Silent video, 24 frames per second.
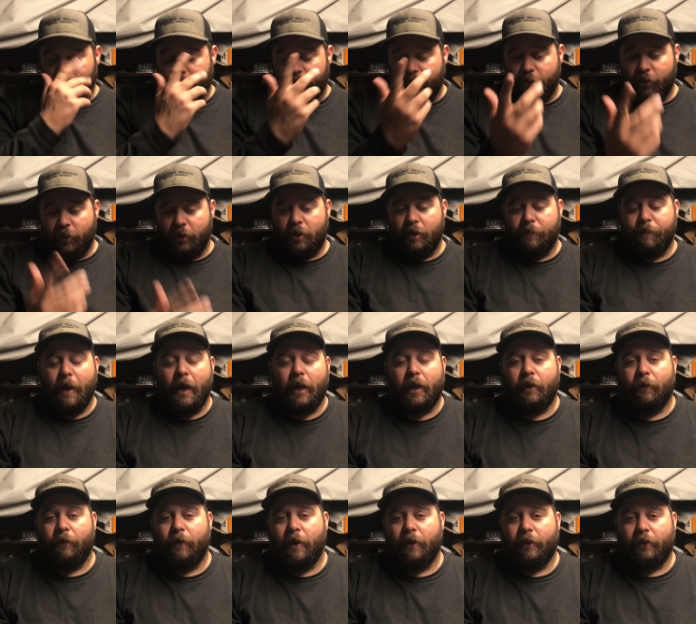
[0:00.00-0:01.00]
there's a
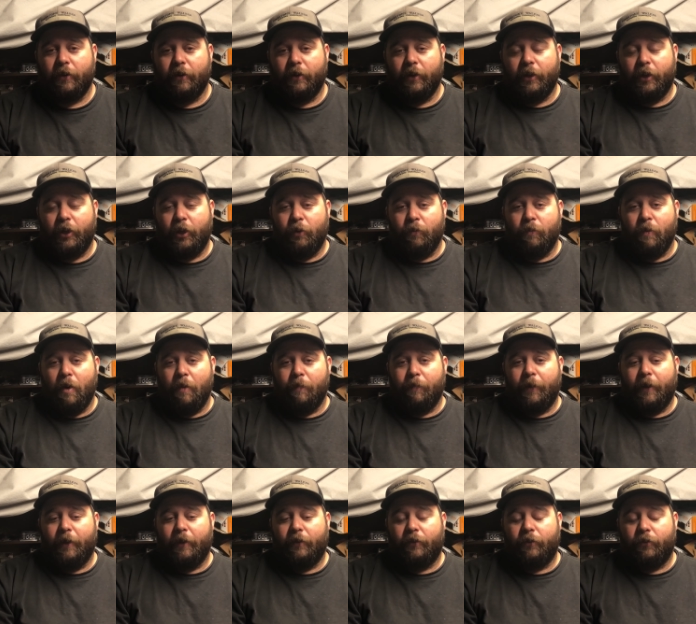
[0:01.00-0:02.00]
tobacco out there that you want
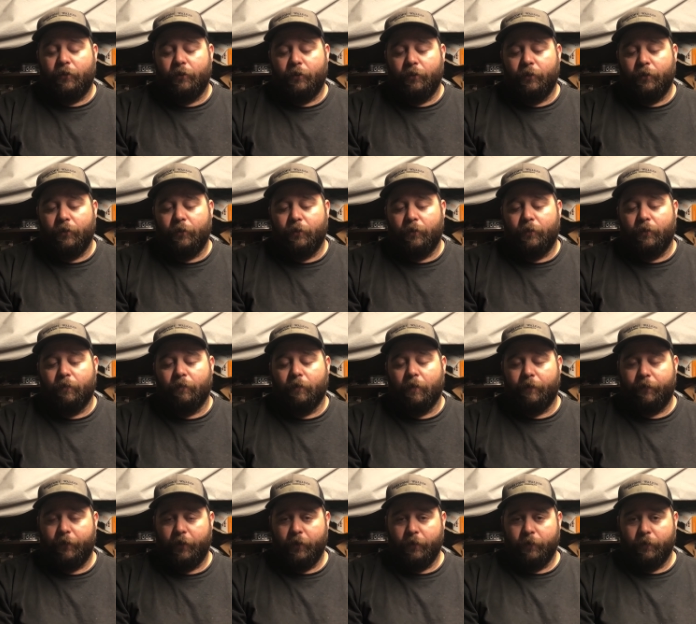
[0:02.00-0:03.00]
me to
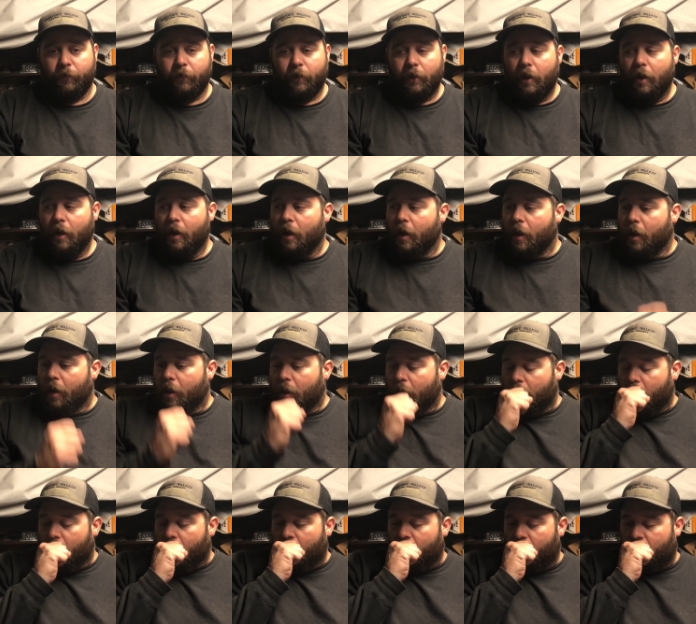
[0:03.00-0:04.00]
review,
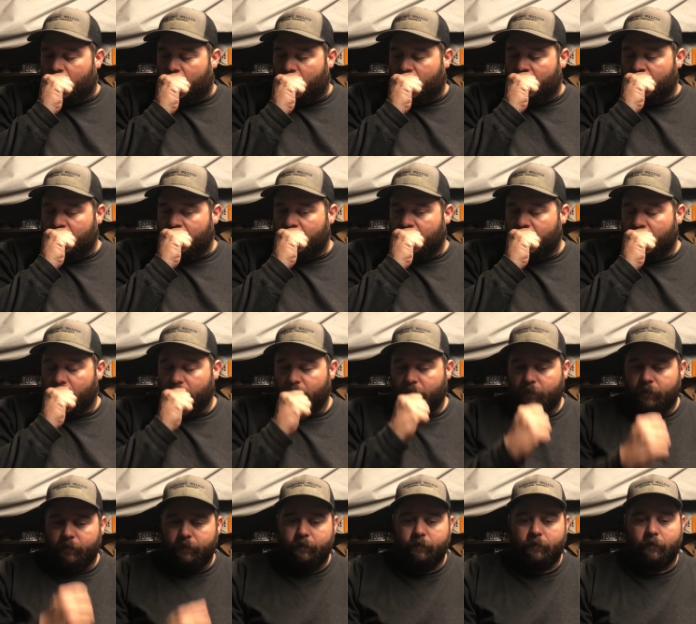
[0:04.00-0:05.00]

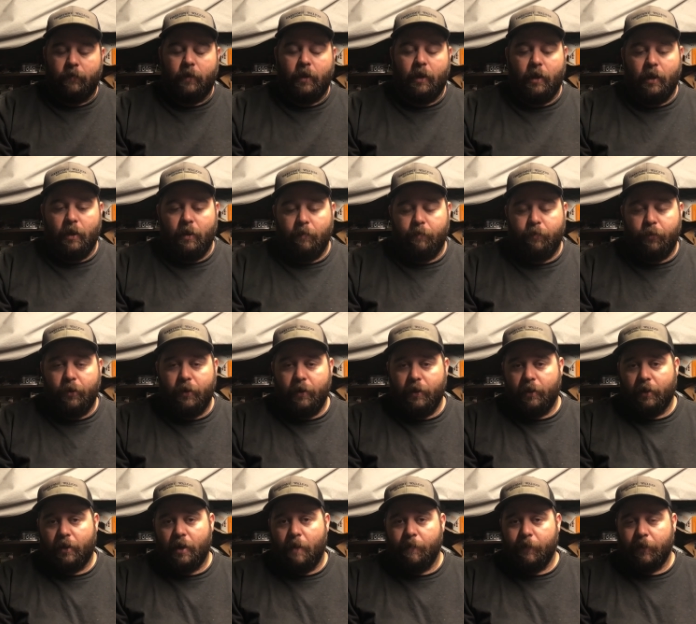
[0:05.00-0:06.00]
put it in
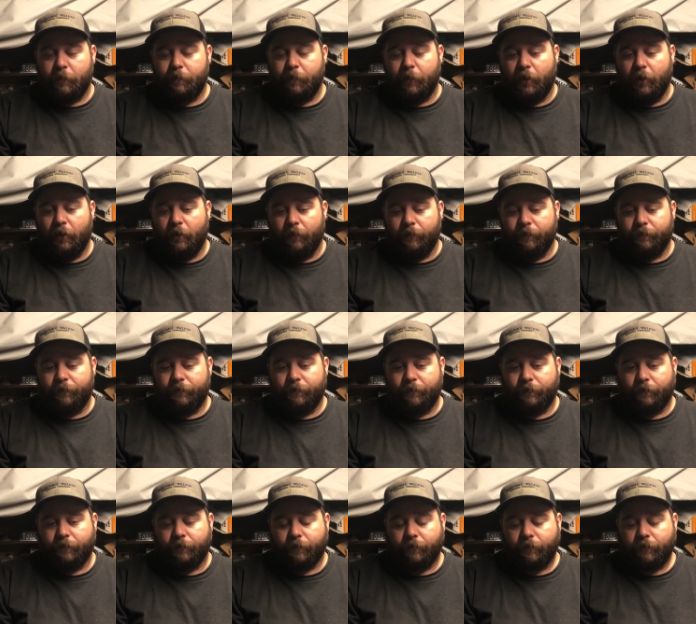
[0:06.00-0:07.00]
the comments below.
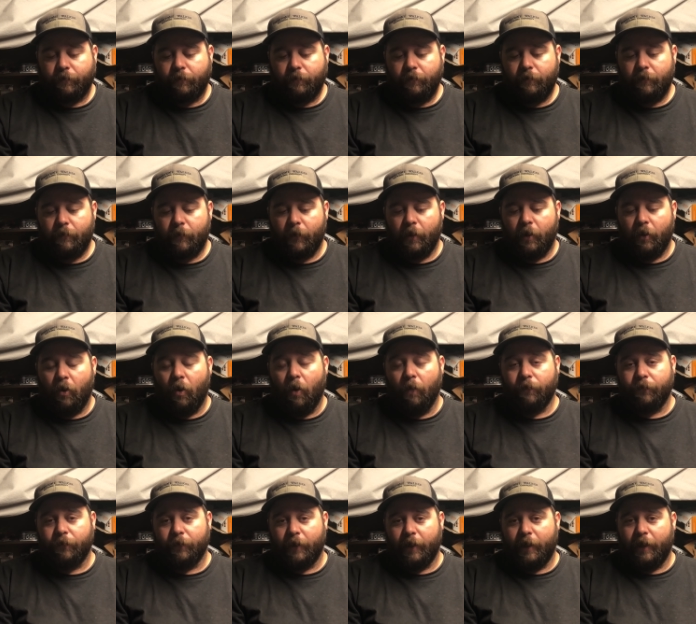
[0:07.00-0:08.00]

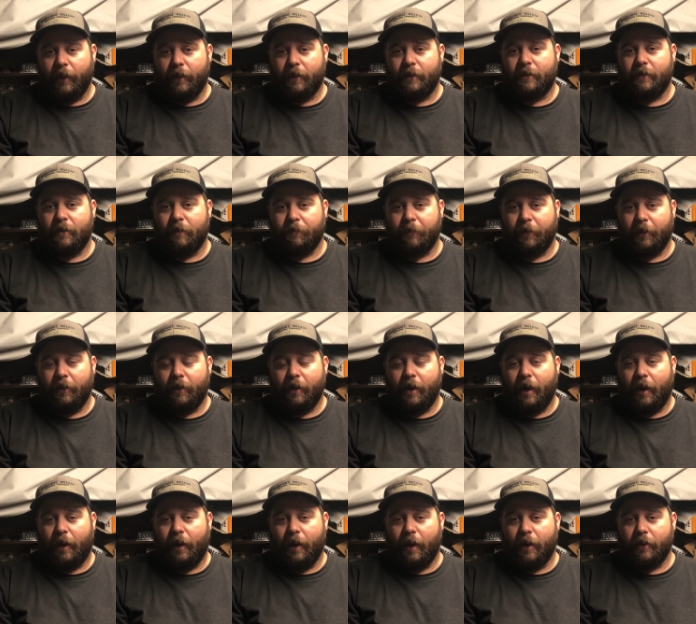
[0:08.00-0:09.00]
Hopefully it's something that
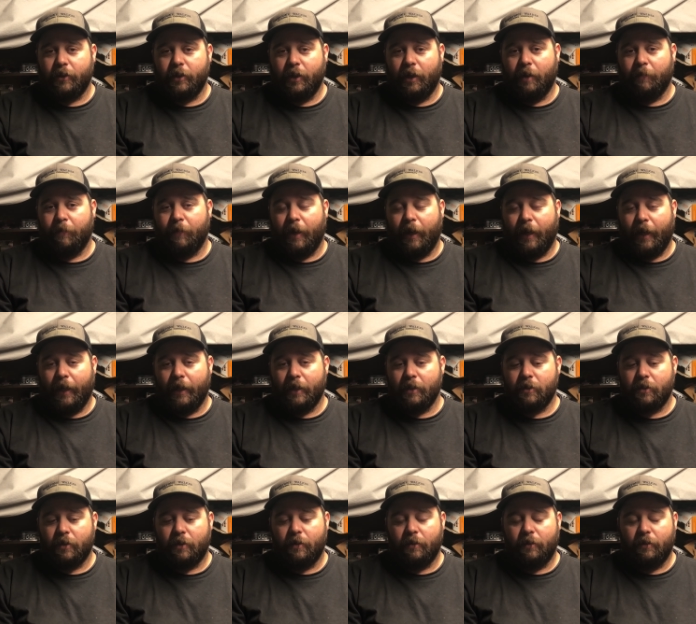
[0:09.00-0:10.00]
I can actually get my
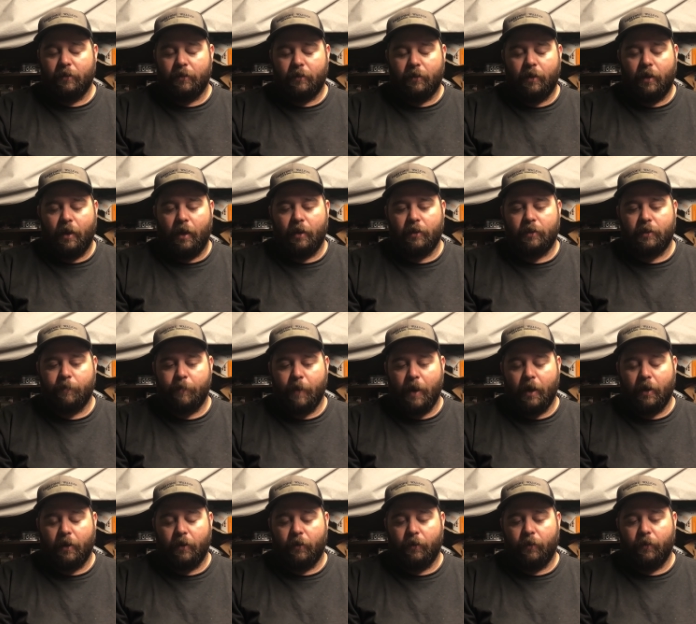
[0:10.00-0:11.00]
hands on.
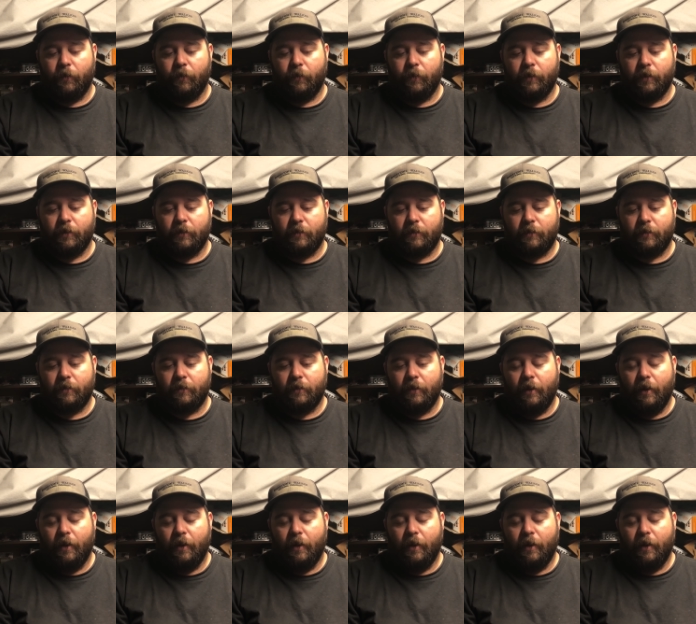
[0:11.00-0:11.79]
Tobacco is